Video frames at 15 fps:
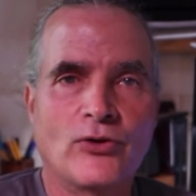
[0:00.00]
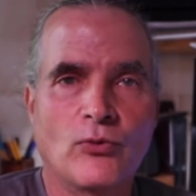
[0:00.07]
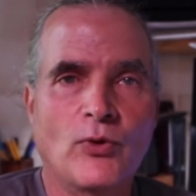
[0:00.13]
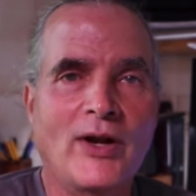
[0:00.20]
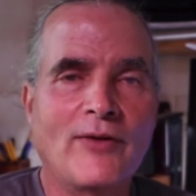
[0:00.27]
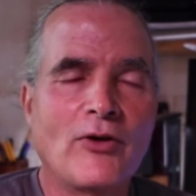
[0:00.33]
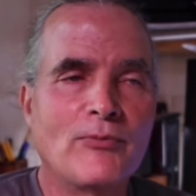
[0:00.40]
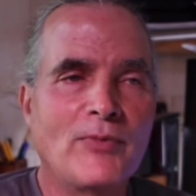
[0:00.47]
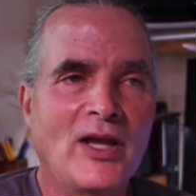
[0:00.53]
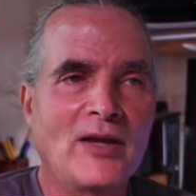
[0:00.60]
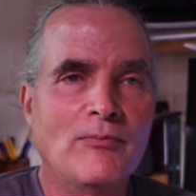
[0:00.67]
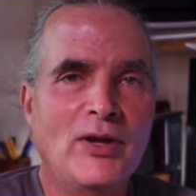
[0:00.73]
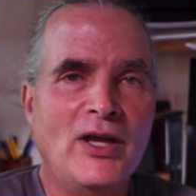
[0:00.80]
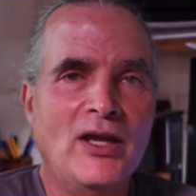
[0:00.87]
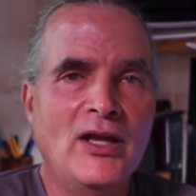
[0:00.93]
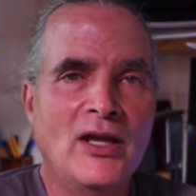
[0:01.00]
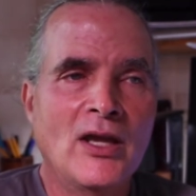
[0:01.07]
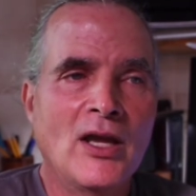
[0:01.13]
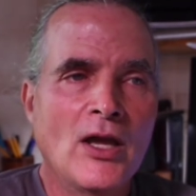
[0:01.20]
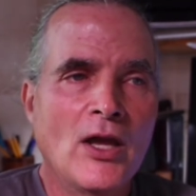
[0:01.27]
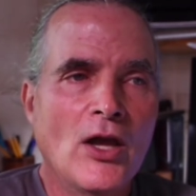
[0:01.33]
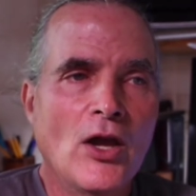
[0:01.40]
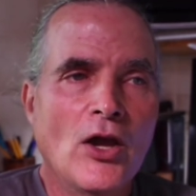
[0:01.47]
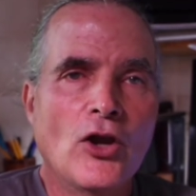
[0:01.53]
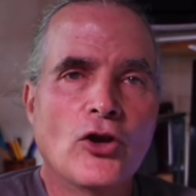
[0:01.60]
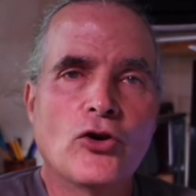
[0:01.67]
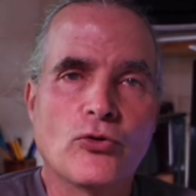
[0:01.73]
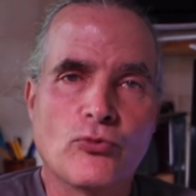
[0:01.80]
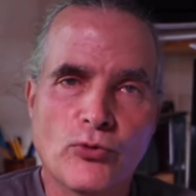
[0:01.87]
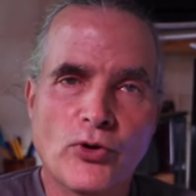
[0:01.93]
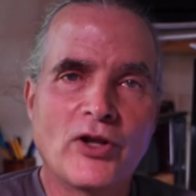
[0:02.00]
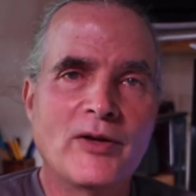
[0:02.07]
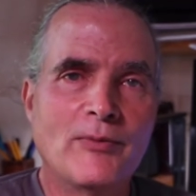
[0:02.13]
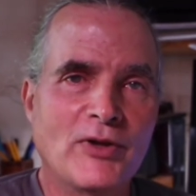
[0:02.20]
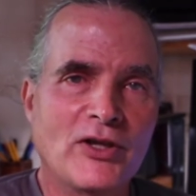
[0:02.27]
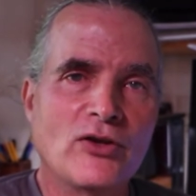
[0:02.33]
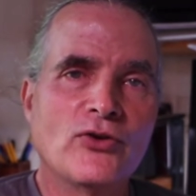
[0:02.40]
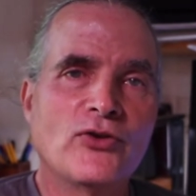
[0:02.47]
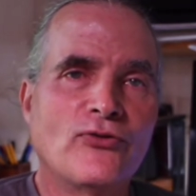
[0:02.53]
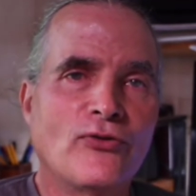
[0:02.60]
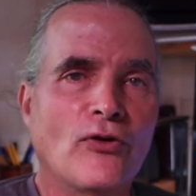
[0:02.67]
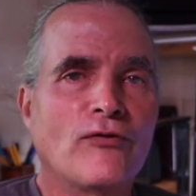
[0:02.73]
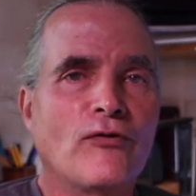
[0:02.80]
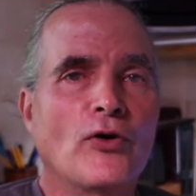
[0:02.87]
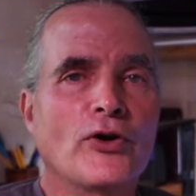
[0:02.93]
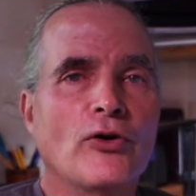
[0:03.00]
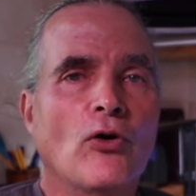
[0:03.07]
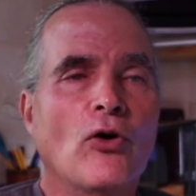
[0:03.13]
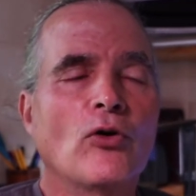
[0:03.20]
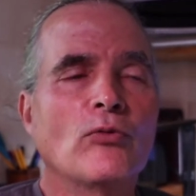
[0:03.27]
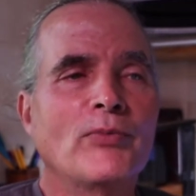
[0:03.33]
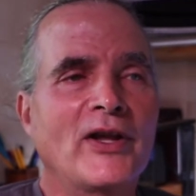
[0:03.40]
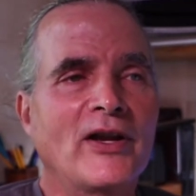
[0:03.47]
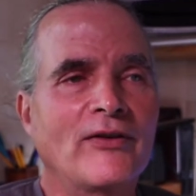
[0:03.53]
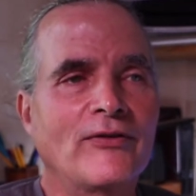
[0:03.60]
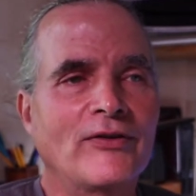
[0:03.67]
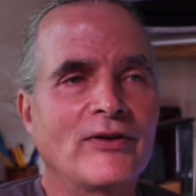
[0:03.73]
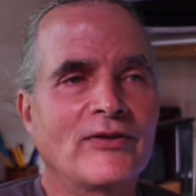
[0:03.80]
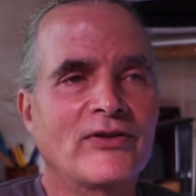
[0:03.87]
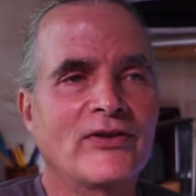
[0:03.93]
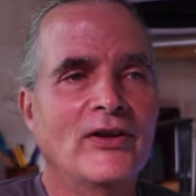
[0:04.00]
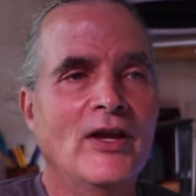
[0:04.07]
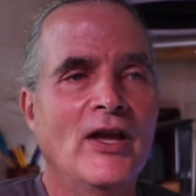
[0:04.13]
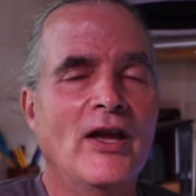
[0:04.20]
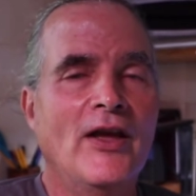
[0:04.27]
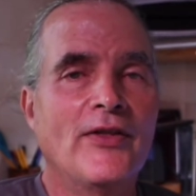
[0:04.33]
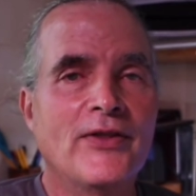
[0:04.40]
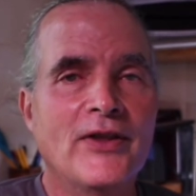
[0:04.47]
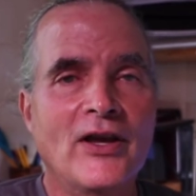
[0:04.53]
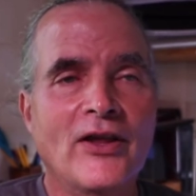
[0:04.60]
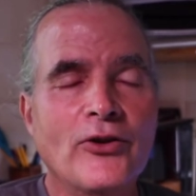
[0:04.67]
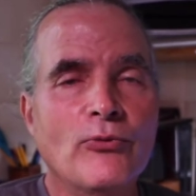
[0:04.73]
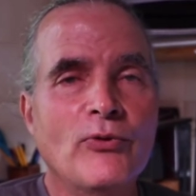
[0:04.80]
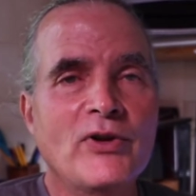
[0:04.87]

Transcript: dollars or whatever it may be could really be useful for your own benefits. The other